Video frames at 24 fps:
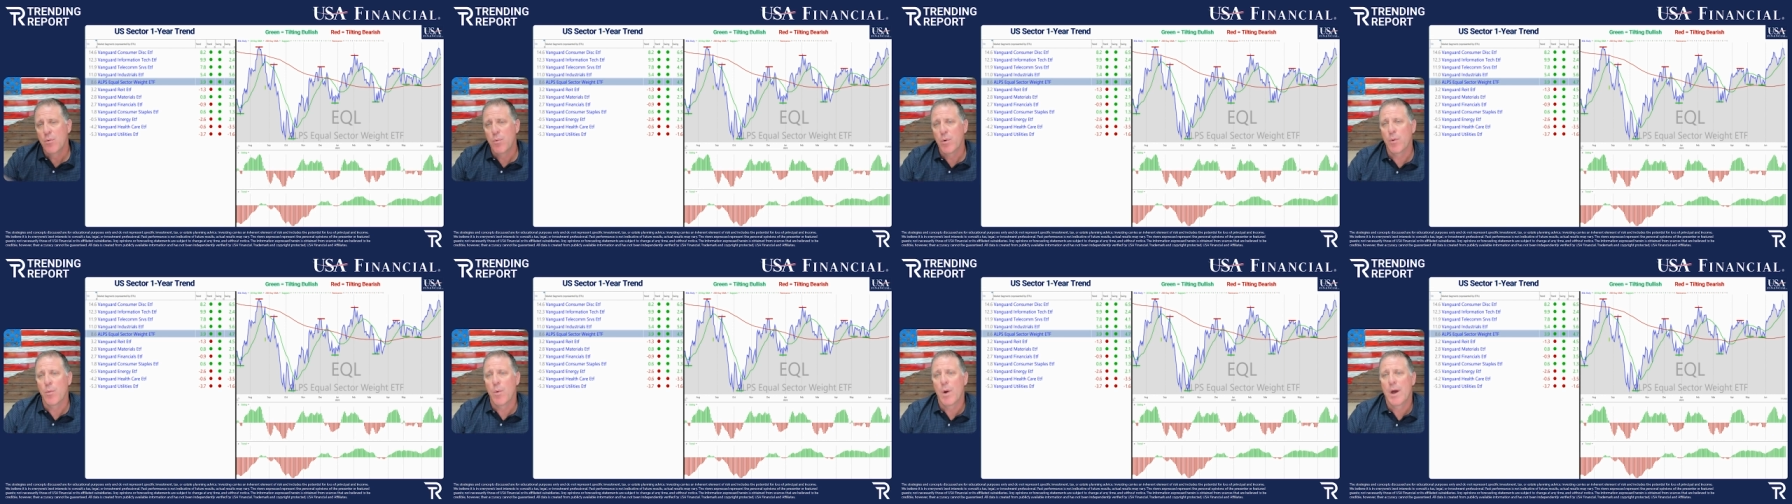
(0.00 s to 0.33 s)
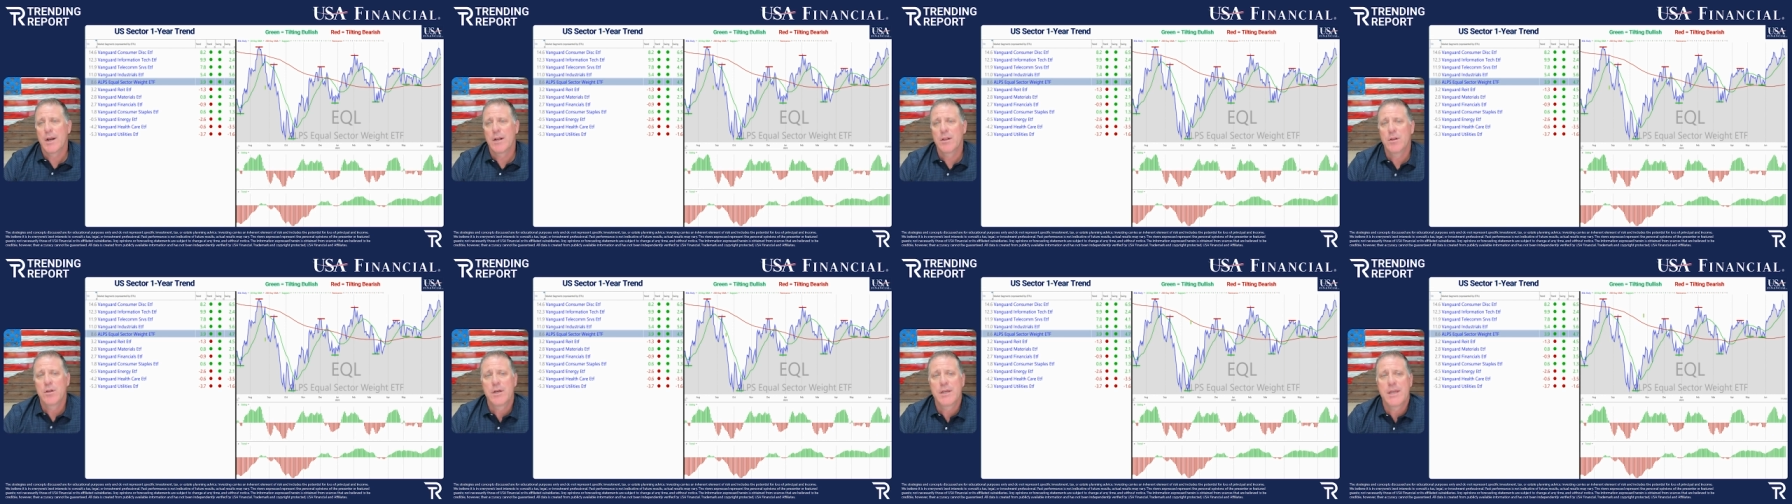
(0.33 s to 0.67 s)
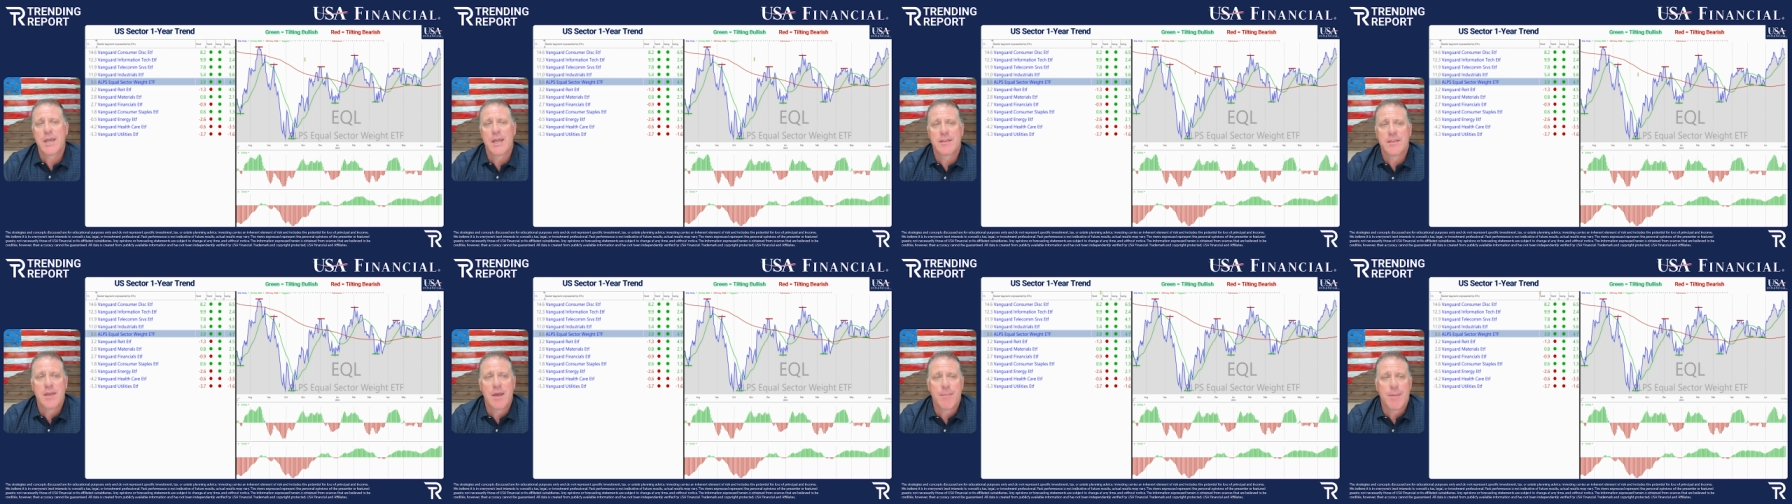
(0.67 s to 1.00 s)
We want to look
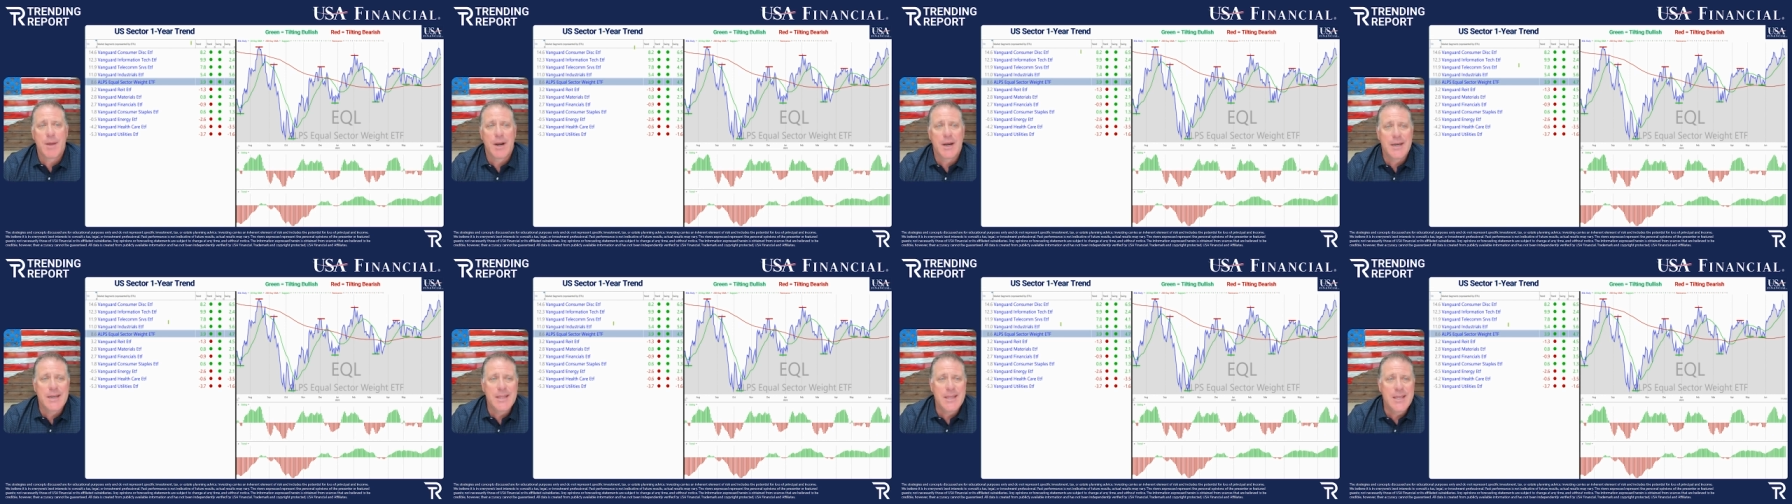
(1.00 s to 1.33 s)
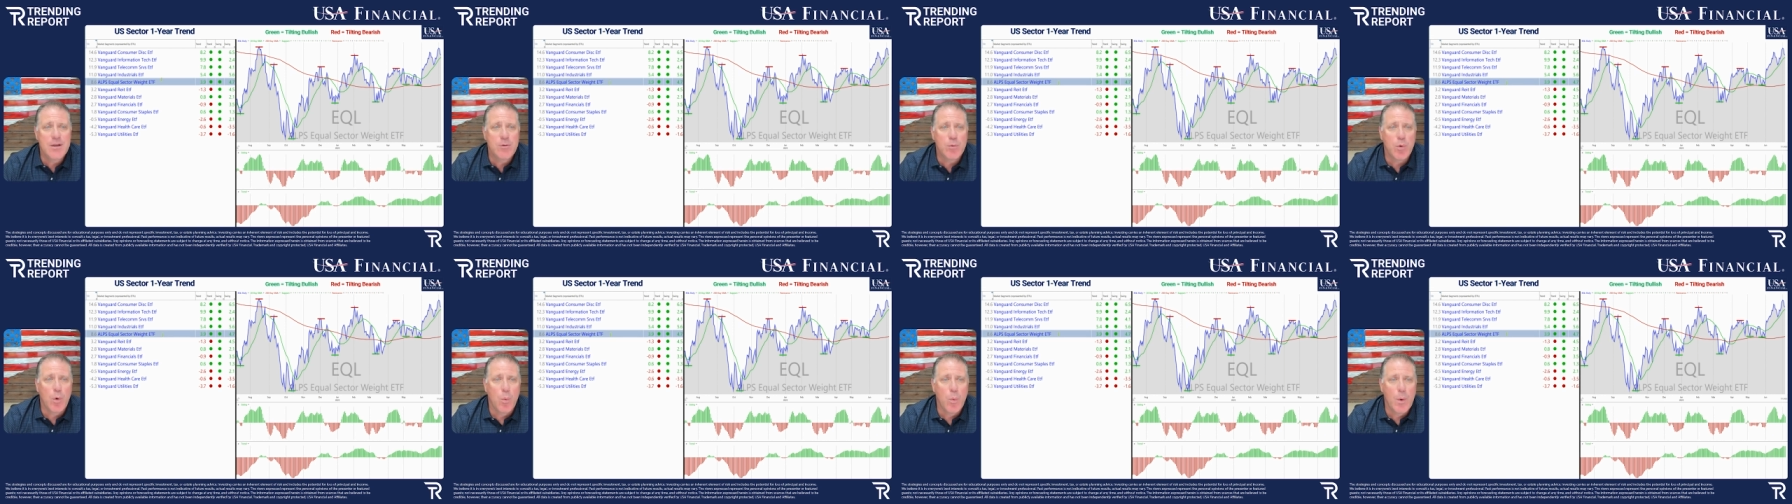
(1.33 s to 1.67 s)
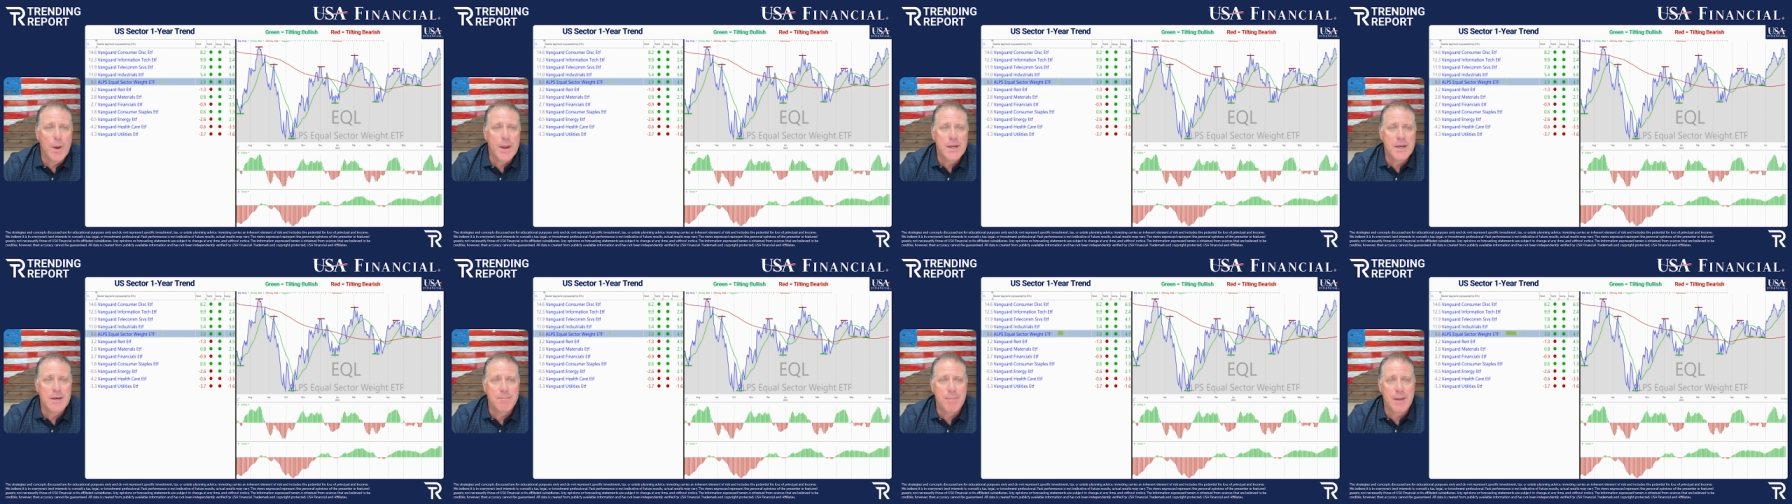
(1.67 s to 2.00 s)
at them on an equal
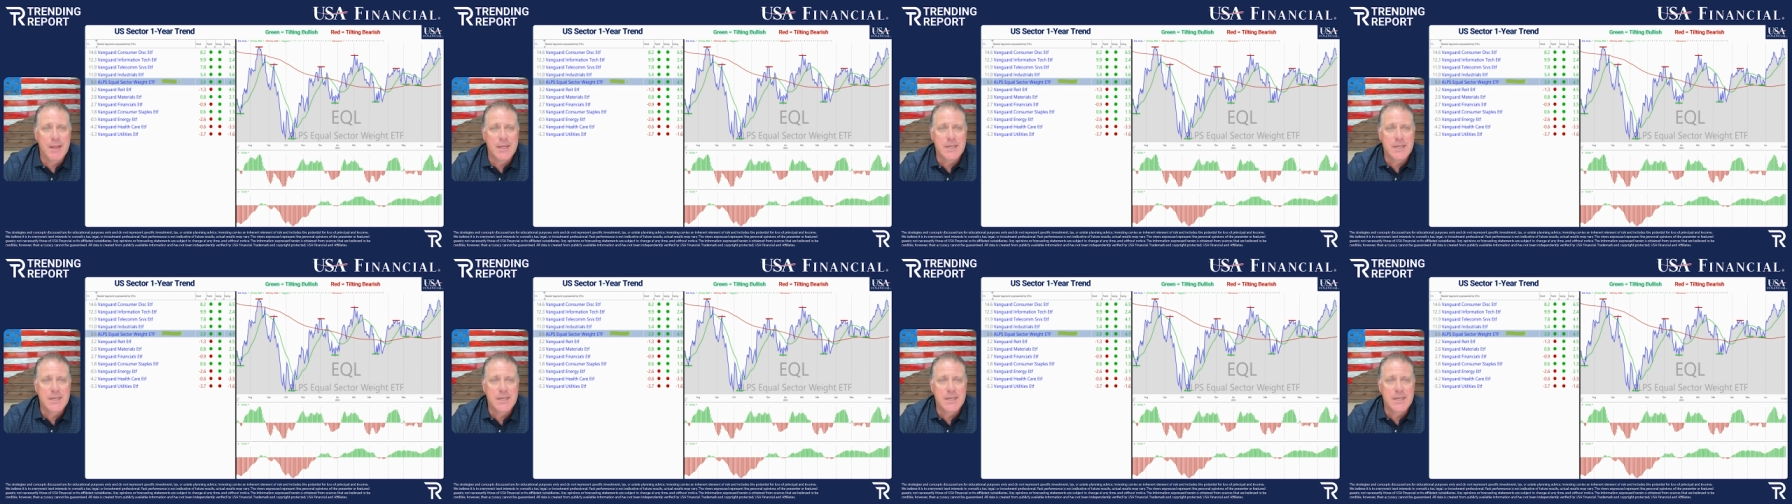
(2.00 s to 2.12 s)
weighted